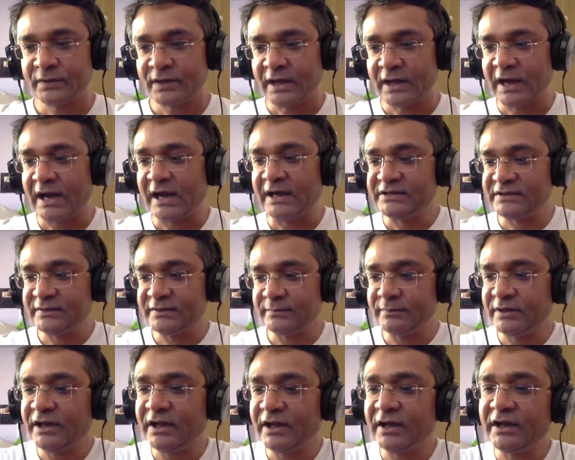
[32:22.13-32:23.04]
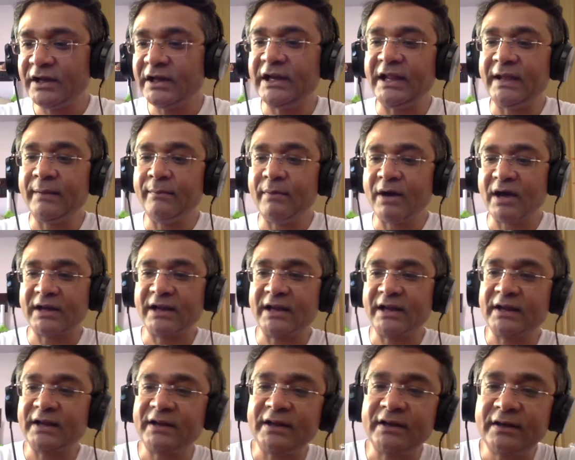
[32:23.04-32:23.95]
had some clearly
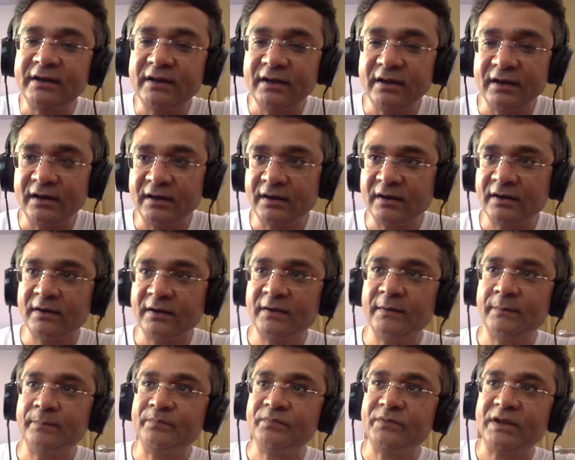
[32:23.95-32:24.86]
demarcated uh,